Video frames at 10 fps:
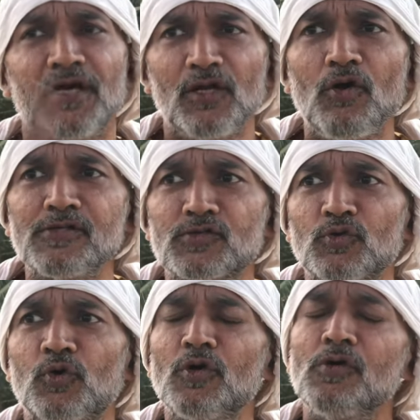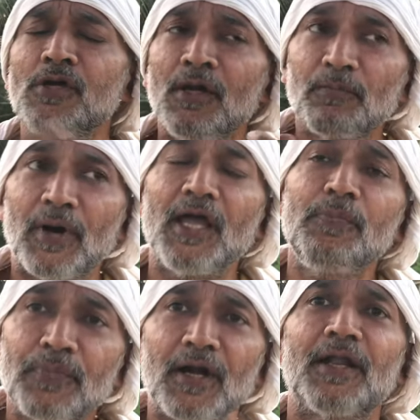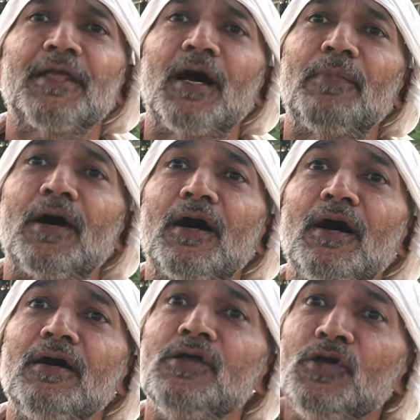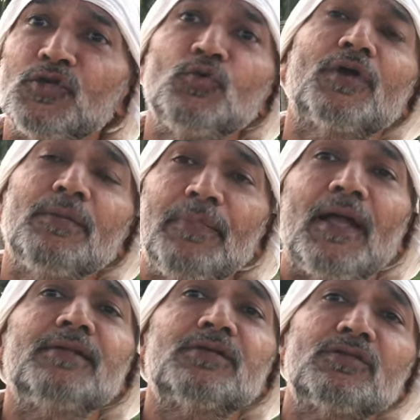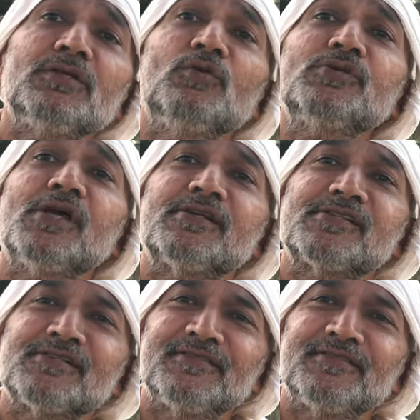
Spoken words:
then also by pranayama, you can balance the three doshas.